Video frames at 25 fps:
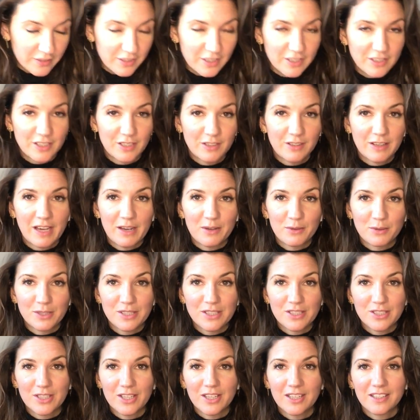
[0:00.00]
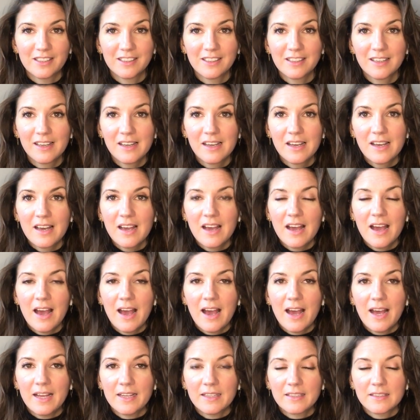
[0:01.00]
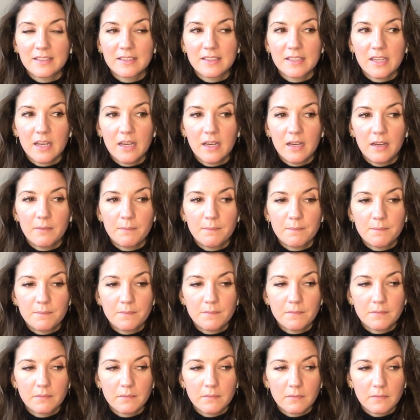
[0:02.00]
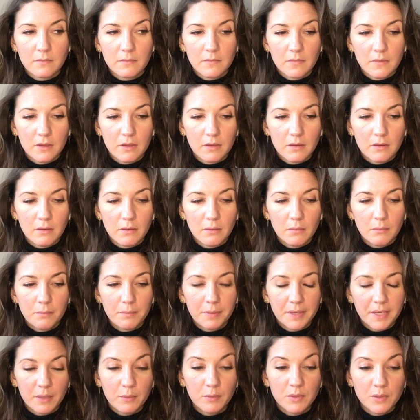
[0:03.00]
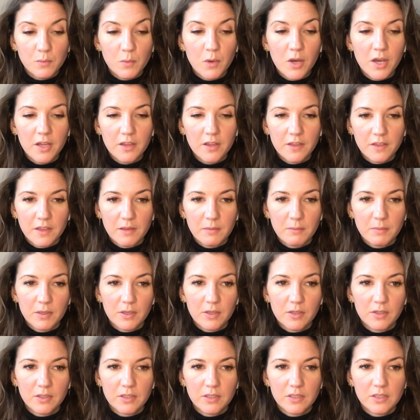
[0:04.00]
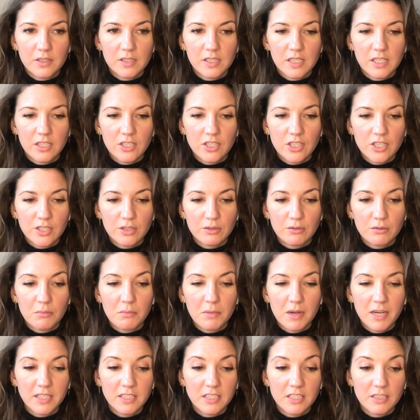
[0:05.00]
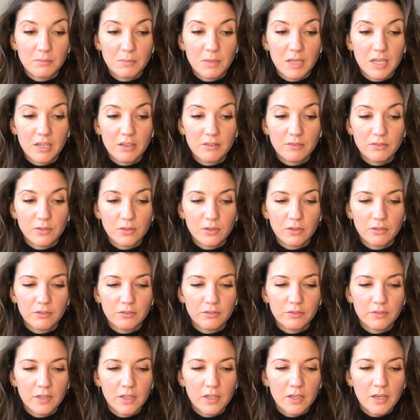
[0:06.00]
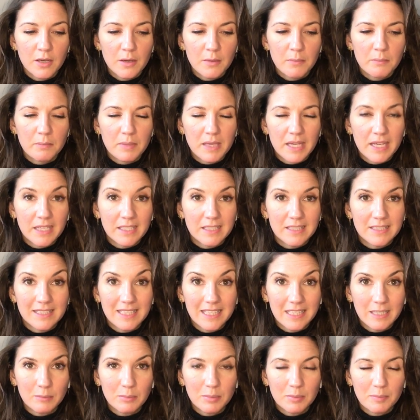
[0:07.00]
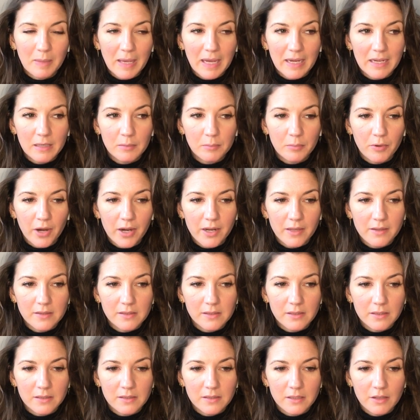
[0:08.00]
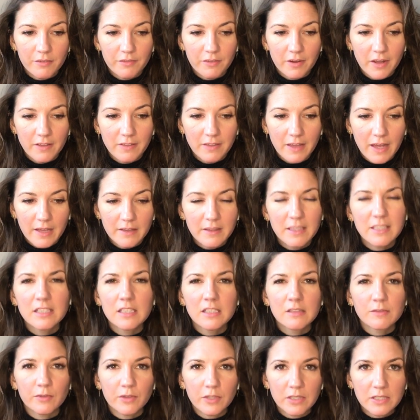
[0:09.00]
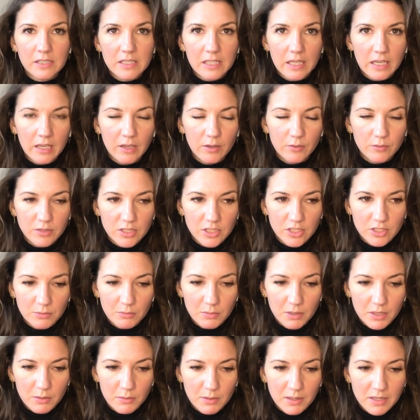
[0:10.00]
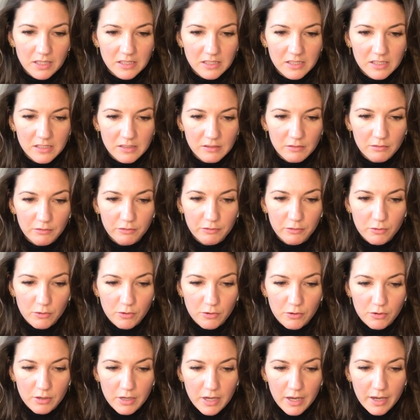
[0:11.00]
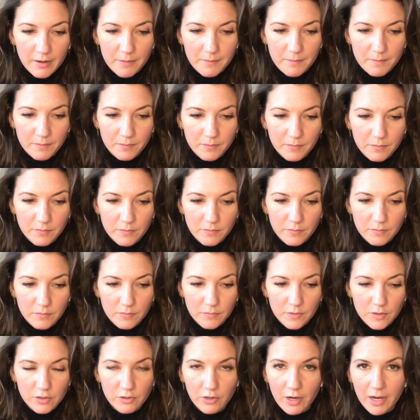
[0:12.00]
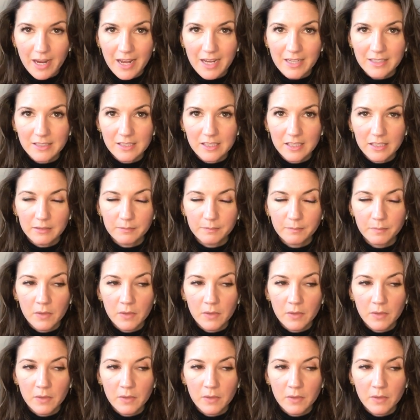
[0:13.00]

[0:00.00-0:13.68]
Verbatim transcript: to do that audition, and um, but it was worth it because it just reminded me of sort of big, deep belly breaths and stuff like that. This is for a singing audition, by the way. This isn't for um, straight acting,